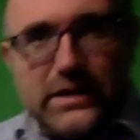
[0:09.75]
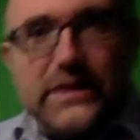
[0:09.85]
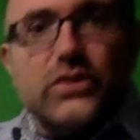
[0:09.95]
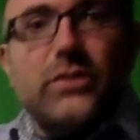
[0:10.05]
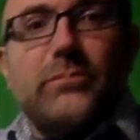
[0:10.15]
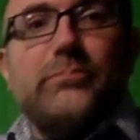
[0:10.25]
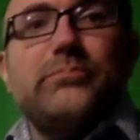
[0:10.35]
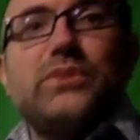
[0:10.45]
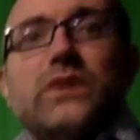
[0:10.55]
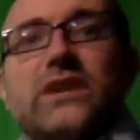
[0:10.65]
So the
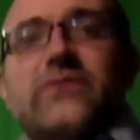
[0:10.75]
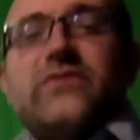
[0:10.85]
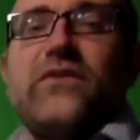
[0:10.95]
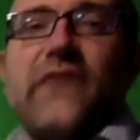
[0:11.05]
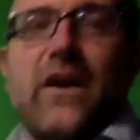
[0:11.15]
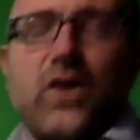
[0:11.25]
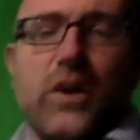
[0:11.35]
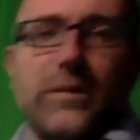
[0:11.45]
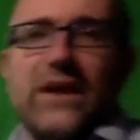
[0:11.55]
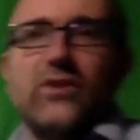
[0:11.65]
beauty of
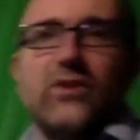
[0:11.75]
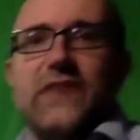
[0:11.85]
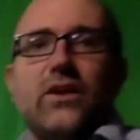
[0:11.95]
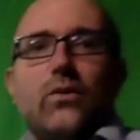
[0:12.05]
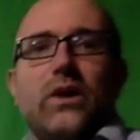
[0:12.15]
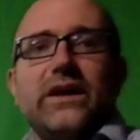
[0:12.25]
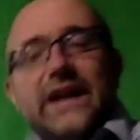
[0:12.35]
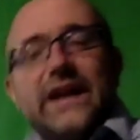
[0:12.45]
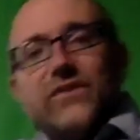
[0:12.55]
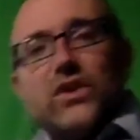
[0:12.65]
common factor of -1,
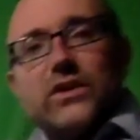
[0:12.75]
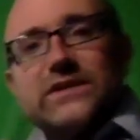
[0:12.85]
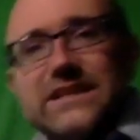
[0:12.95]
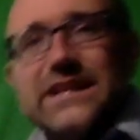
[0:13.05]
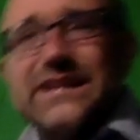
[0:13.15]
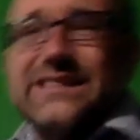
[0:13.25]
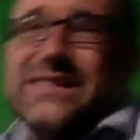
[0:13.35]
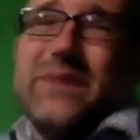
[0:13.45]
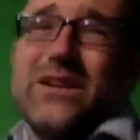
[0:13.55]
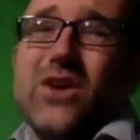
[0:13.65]
if you could see there's
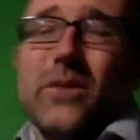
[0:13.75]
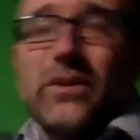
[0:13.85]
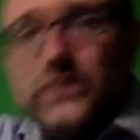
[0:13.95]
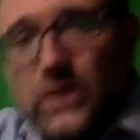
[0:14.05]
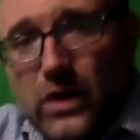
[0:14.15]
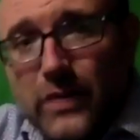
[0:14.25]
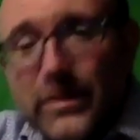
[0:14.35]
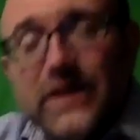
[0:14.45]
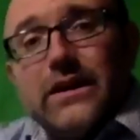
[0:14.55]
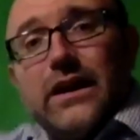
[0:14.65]
something common on top
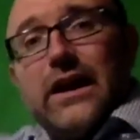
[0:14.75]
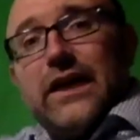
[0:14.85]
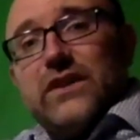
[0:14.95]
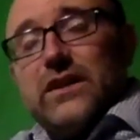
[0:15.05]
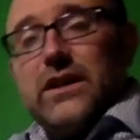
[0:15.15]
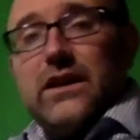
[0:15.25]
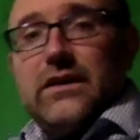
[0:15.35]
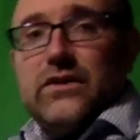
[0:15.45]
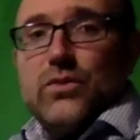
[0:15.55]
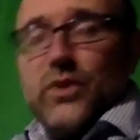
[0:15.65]
at the
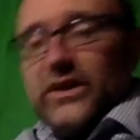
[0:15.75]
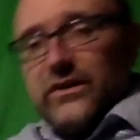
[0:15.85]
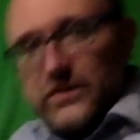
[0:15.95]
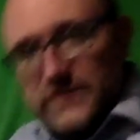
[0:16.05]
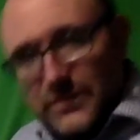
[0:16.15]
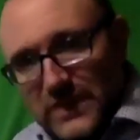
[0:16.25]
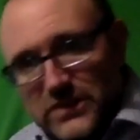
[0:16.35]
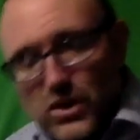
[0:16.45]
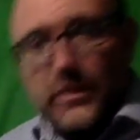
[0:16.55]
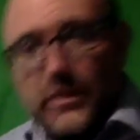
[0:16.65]
numerator and there's something
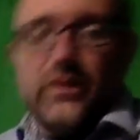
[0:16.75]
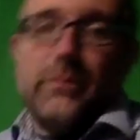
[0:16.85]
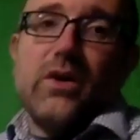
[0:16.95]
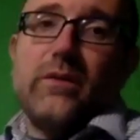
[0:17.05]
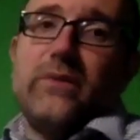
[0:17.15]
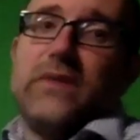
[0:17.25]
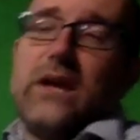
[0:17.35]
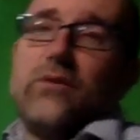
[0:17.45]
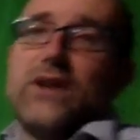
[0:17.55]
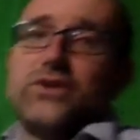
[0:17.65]
common at the bottom of that
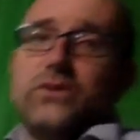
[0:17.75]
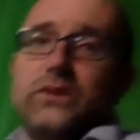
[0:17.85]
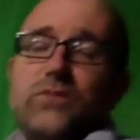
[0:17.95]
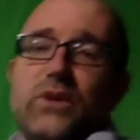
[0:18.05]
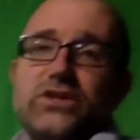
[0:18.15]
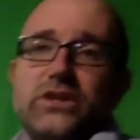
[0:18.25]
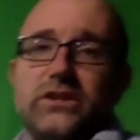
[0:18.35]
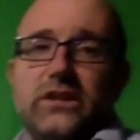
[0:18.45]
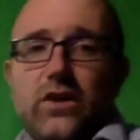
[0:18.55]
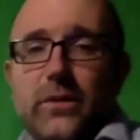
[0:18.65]
rational expression
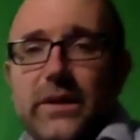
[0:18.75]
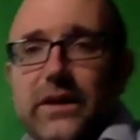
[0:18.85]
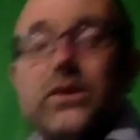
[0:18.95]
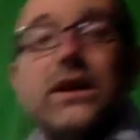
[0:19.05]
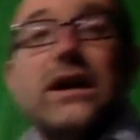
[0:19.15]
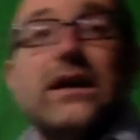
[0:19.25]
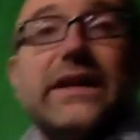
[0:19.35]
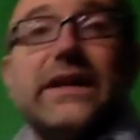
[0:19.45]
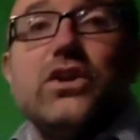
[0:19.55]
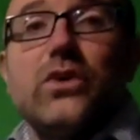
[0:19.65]
denominator,
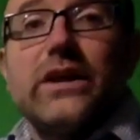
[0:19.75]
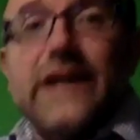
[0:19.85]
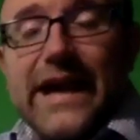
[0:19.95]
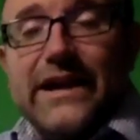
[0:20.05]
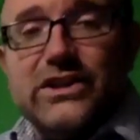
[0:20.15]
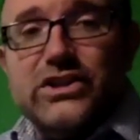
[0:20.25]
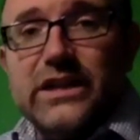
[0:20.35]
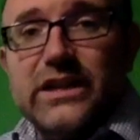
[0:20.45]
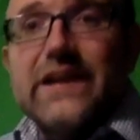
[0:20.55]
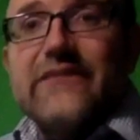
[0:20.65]
then you could
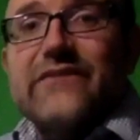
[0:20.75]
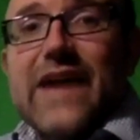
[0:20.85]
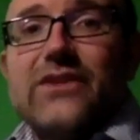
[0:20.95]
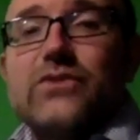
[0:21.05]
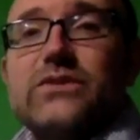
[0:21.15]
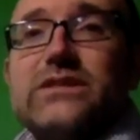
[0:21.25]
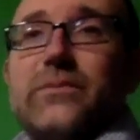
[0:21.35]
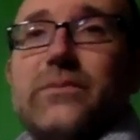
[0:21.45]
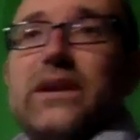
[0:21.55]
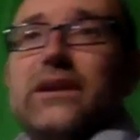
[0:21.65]
actually factor
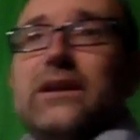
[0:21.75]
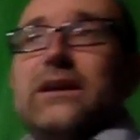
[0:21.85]
something